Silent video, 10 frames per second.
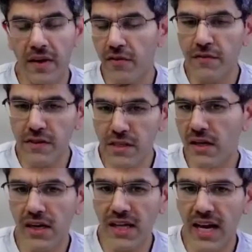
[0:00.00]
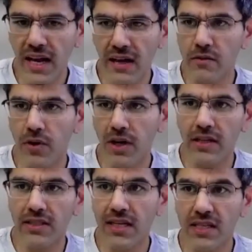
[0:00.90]
every facility has what
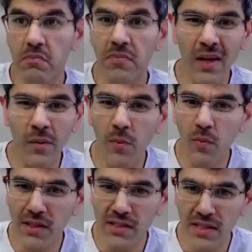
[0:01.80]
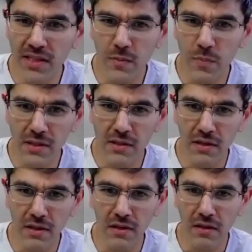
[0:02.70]
I'll say is minimum one
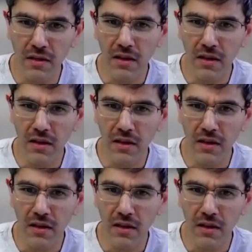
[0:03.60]
salesperson,